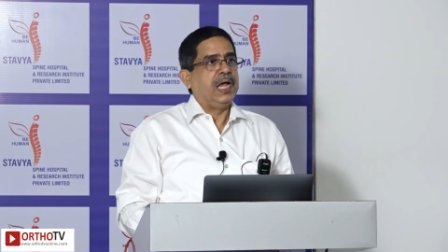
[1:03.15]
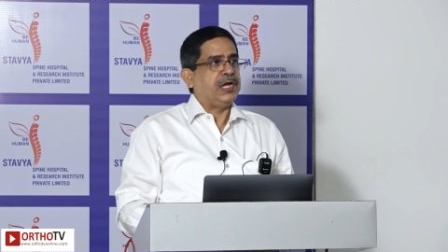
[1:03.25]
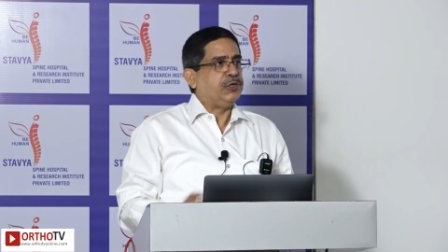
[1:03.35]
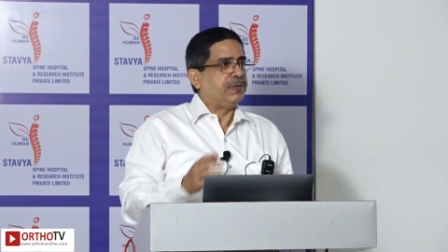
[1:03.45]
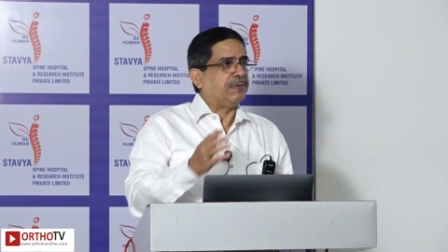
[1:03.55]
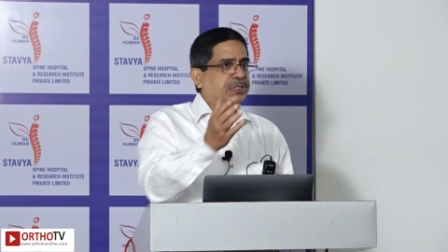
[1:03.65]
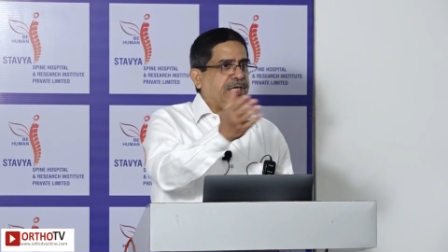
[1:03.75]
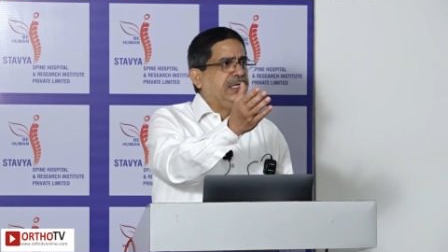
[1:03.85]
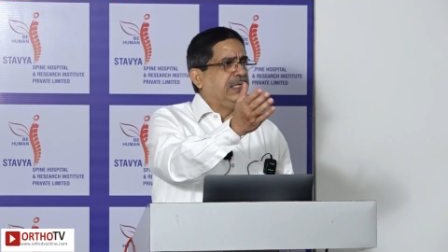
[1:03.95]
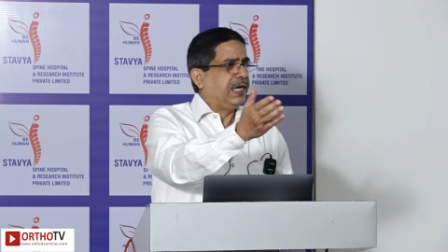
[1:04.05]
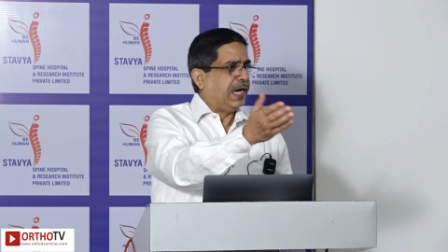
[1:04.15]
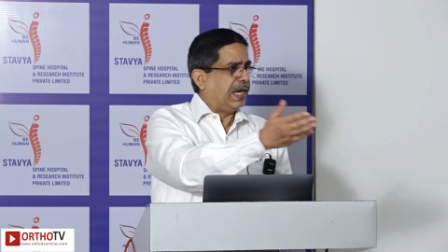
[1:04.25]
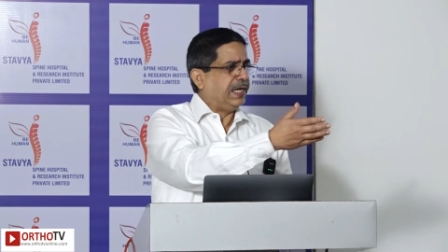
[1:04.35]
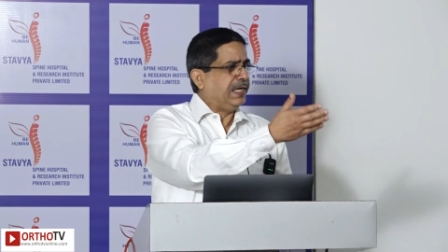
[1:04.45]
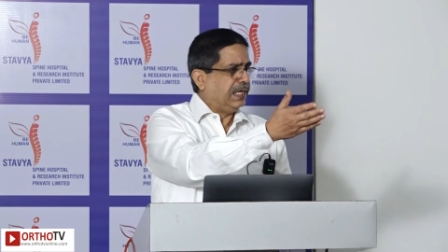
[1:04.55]
and you would have seen
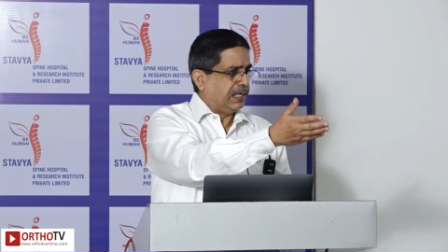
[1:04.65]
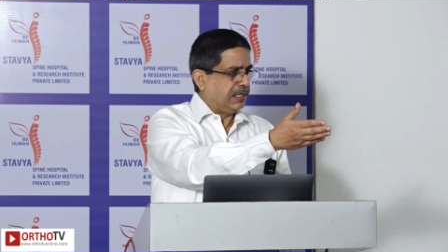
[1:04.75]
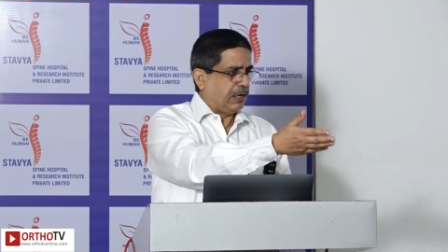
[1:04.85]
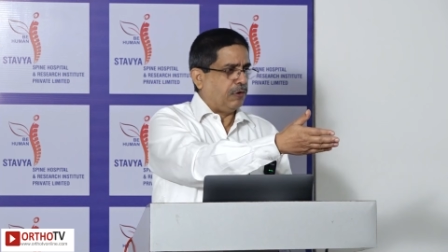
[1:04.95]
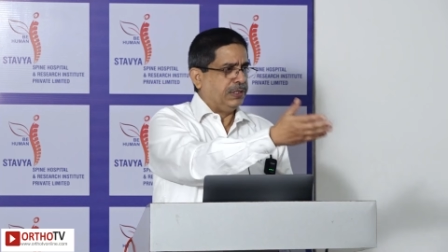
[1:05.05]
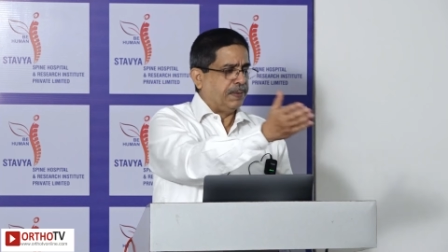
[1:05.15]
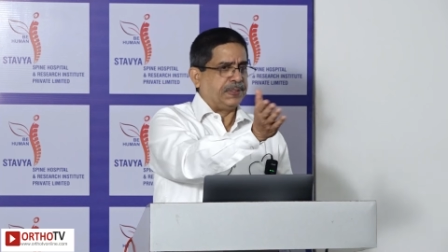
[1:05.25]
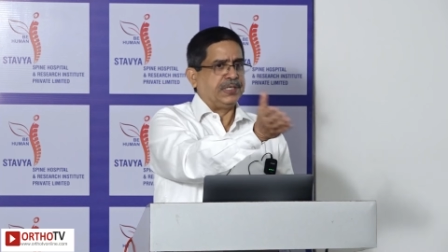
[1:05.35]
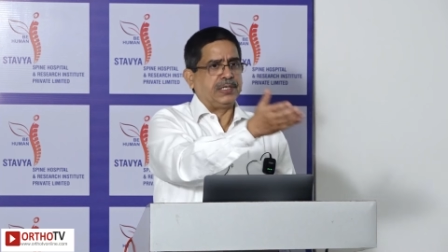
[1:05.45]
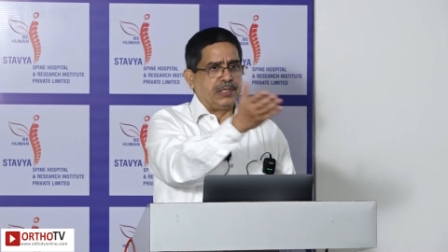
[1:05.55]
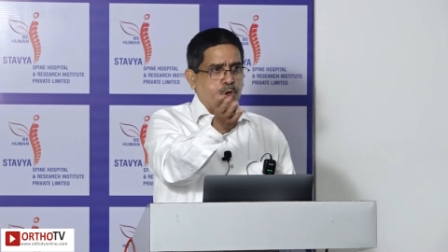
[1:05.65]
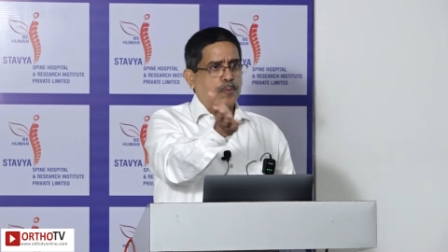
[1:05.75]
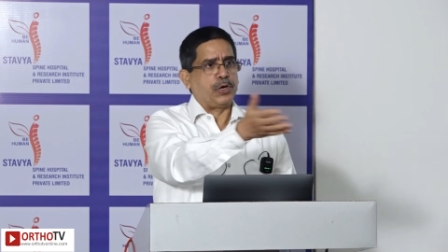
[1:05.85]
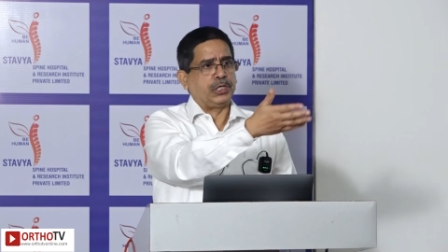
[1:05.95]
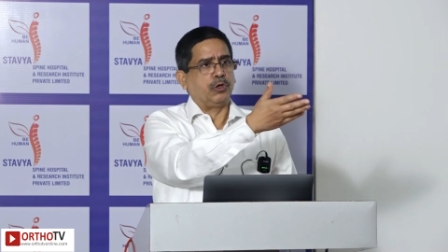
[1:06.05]
any, now in the present
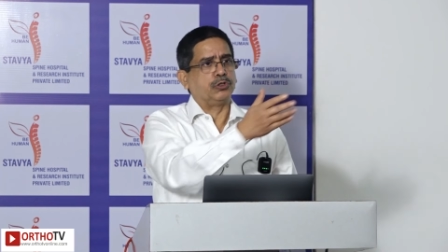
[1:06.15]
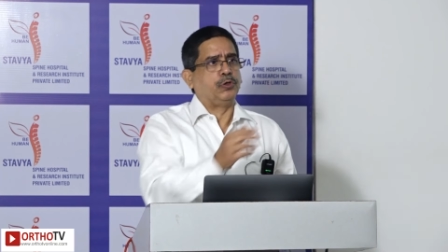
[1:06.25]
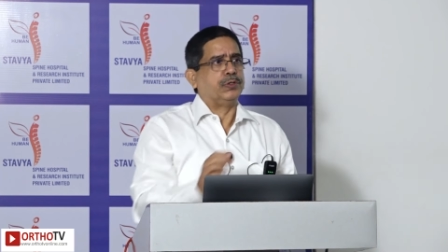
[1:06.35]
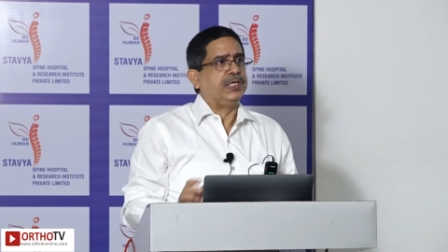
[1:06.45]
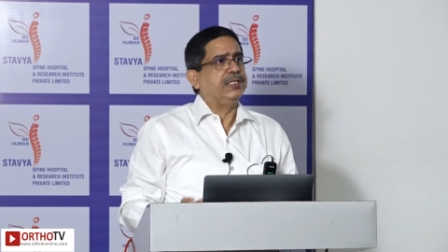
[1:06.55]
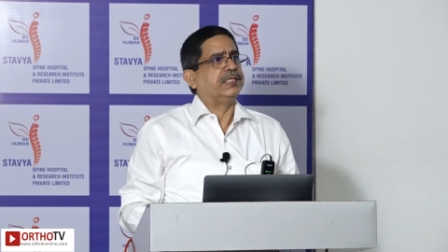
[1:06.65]
robotics also you have seen,